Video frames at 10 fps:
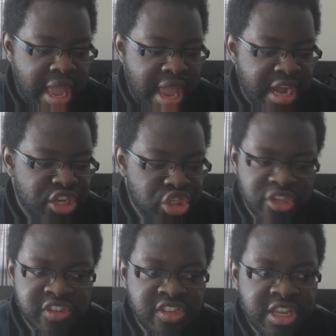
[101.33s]
and it
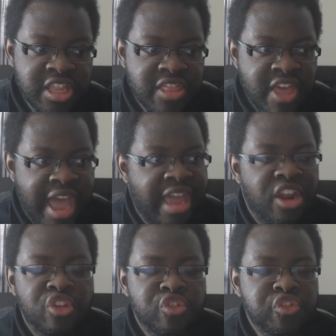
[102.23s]
just did that
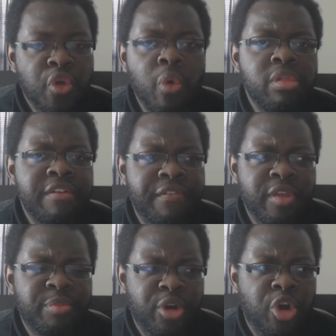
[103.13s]
solely for
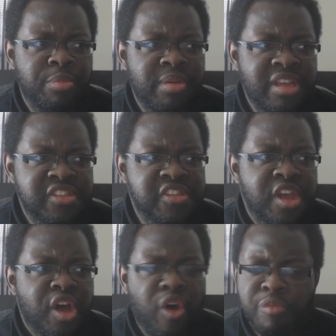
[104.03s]
the purpose
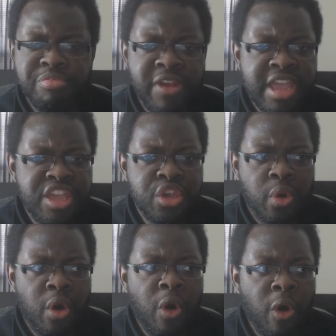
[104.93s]
of breaking
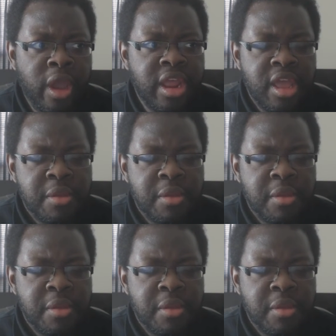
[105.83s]
your heart